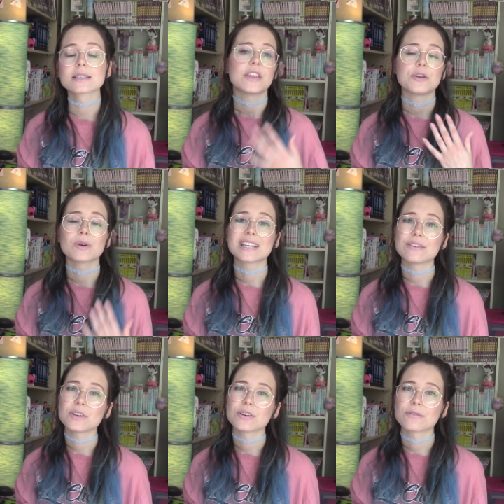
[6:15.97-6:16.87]
that you are
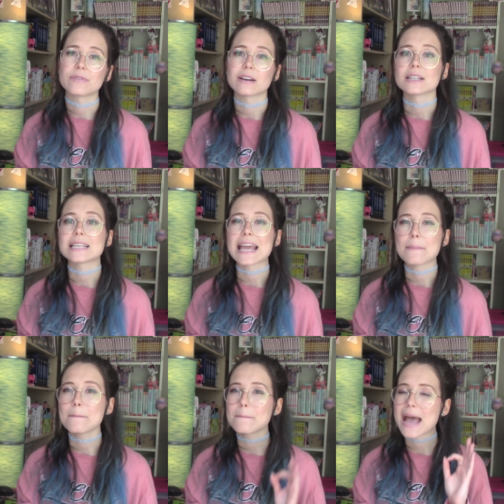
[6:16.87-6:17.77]
giving your ferrets
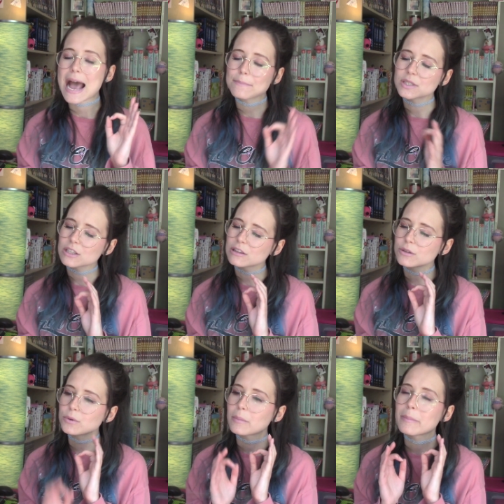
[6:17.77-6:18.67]
an
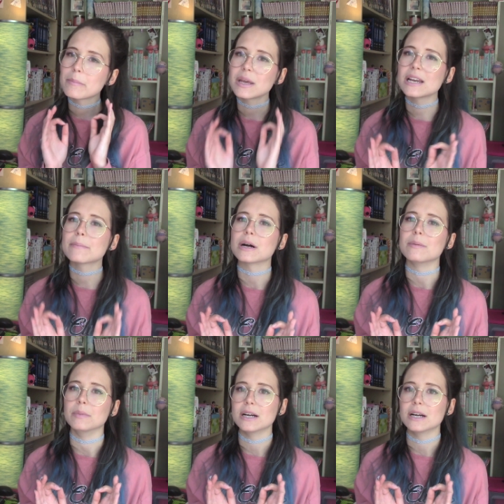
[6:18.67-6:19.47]
absolute minimum